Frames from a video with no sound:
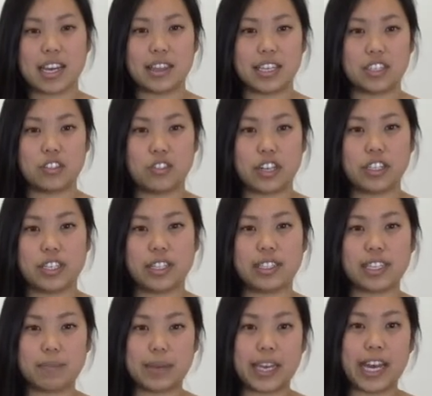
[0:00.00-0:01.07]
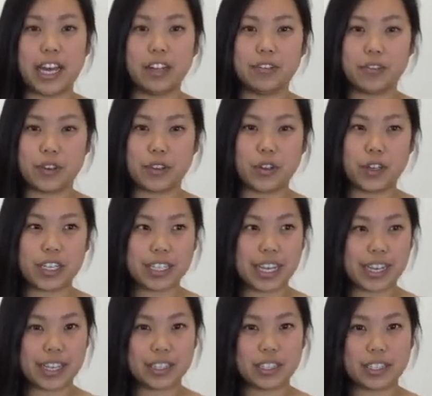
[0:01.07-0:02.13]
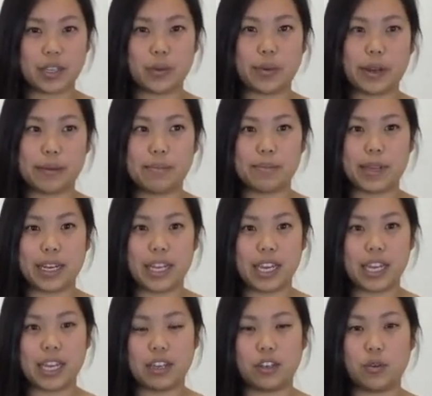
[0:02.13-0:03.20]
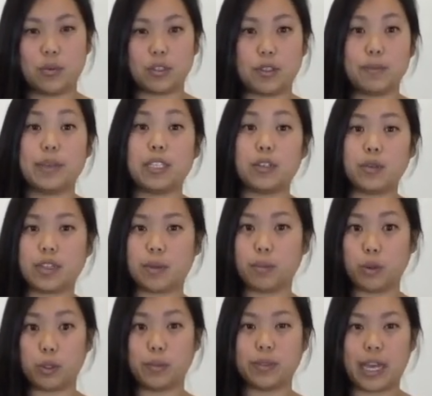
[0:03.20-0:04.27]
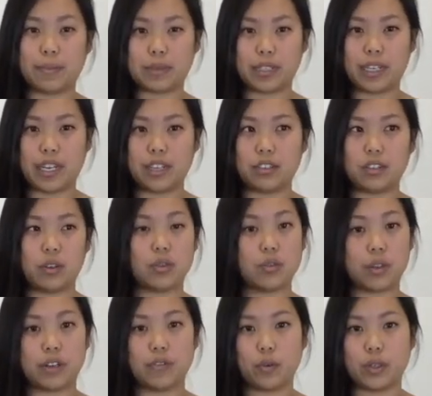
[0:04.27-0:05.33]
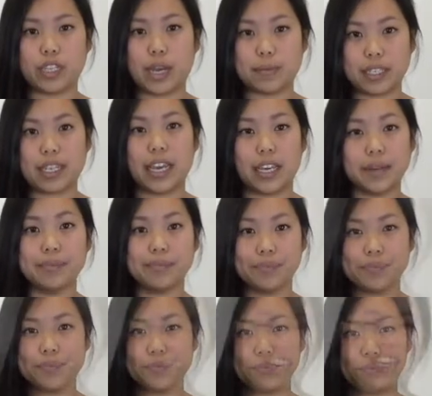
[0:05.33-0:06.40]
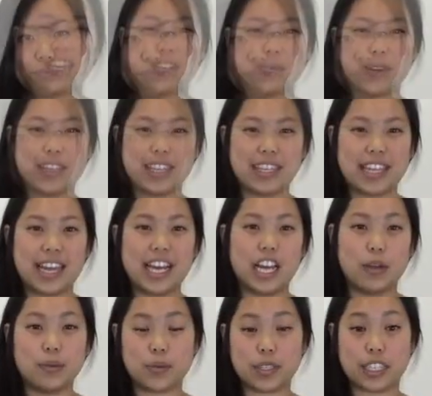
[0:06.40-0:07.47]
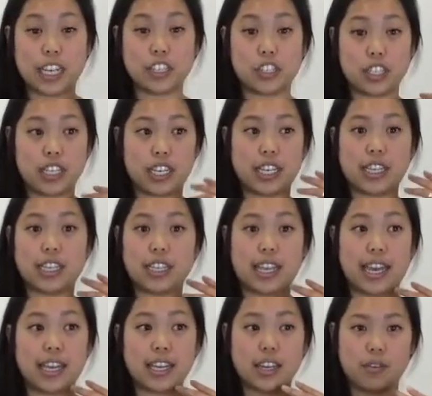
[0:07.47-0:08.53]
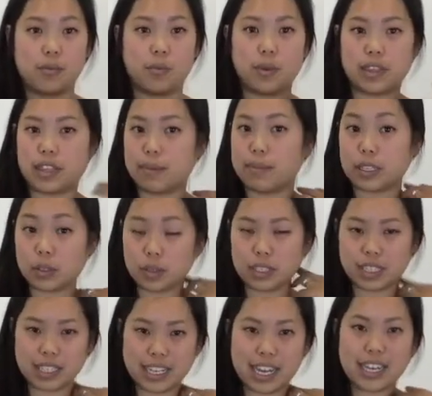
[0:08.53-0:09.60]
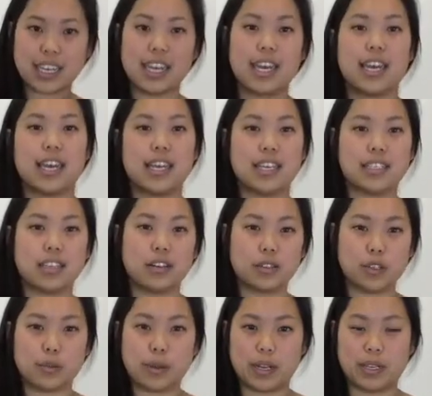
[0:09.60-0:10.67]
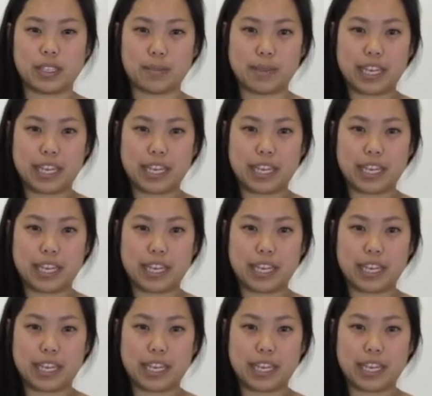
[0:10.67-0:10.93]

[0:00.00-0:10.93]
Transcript: These stretches can be held for 30 seconds to 1 minute, and you should be doing them multiple times a day, so 3 to 4 times a day. One thing that helps with tension in the neck, with the muscles in the neck, is also putting some